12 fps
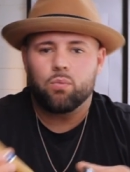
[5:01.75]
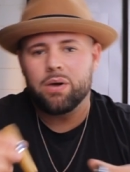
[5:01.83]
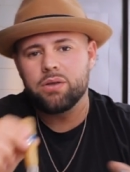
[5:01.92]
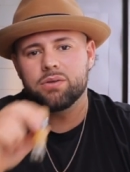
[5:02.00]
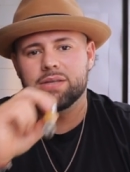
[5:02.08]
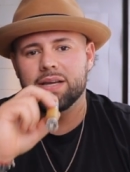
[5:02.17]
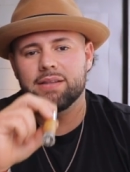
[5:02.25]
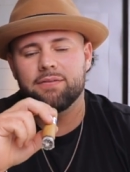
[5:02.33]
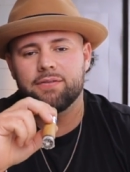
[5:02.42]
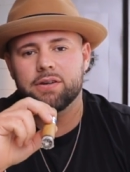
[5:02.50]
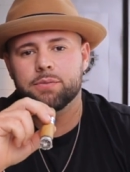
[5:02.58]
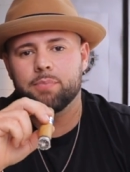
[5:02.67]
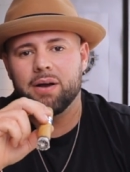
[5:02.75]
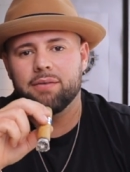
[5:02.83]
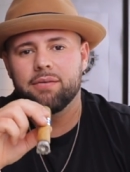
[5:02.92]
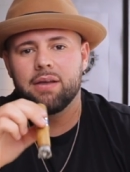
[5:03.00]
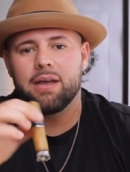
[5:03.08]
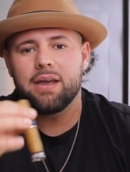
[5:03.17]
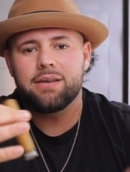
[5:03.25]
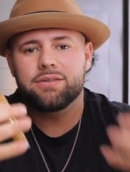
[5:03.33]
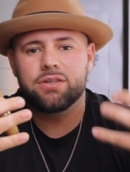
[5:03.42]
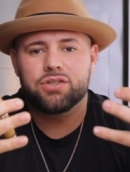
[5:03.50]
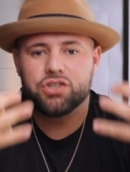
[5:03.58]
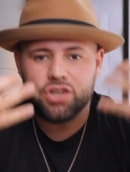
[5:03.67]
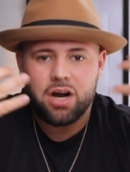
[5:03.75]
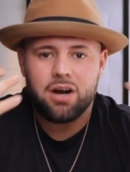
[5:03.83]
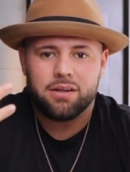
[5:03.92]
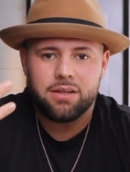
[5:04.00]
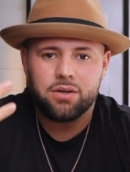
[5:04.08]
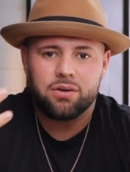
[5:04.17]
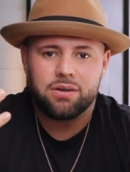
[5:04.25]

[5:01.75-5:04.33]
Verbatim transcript: When you take the first puff, it's just char that you're